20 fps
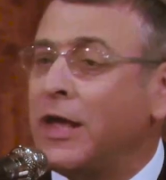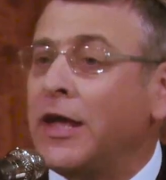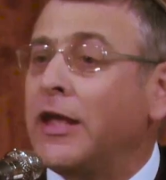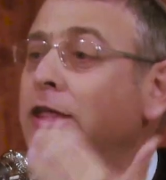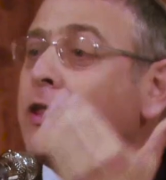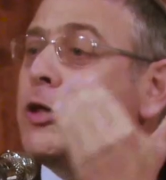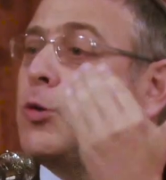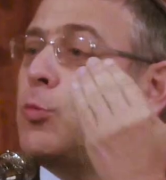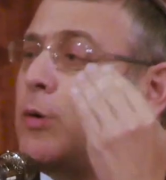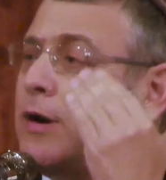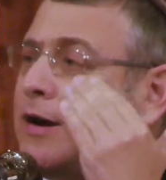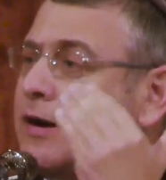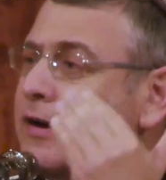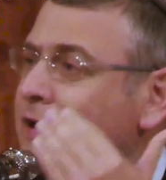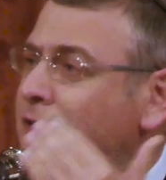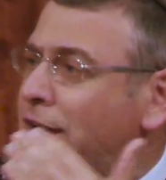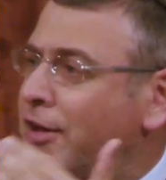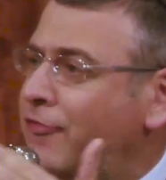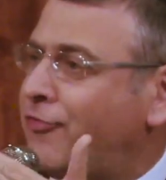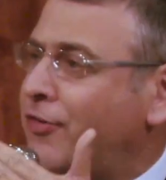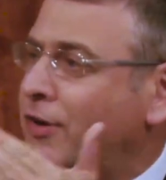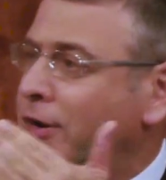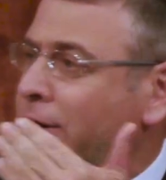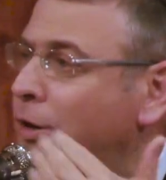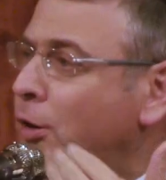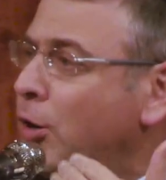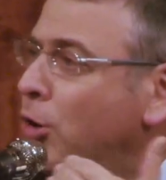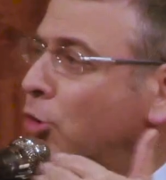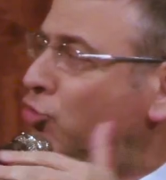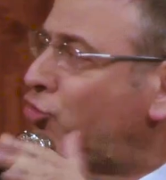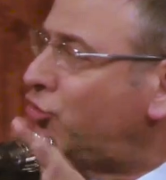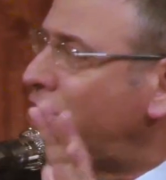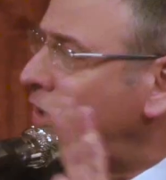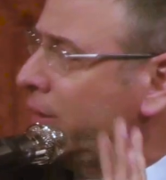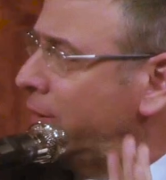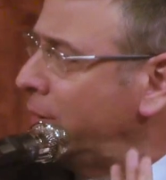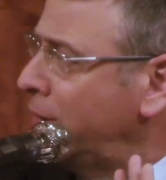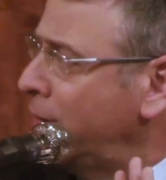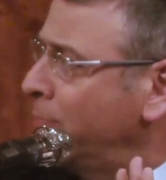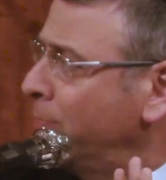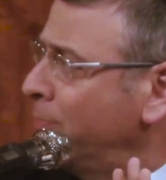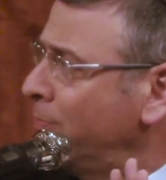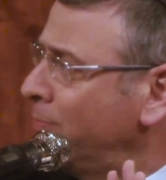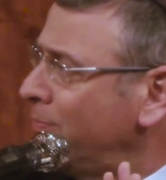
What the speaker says: you will never negotiate him.